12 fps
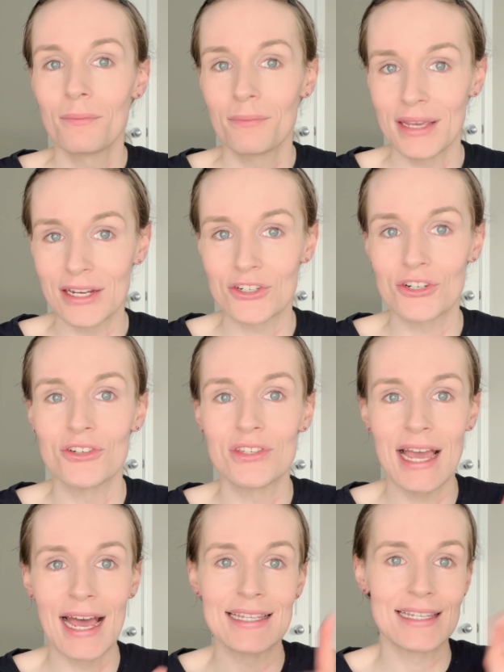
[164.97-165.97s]
pictures,
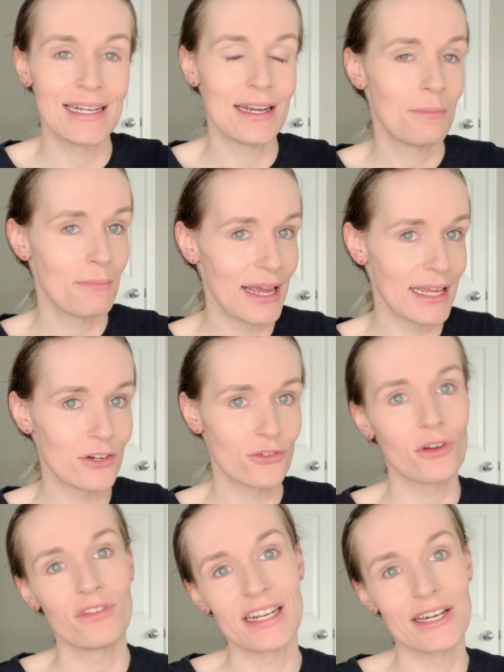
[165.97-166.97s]
as in my
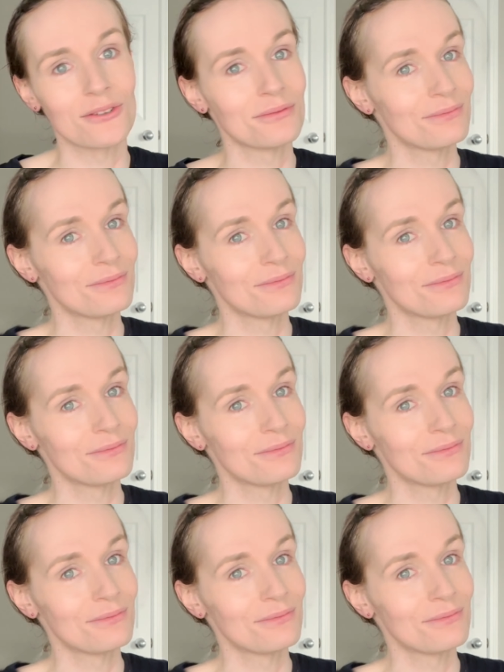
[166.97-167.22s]
intro video.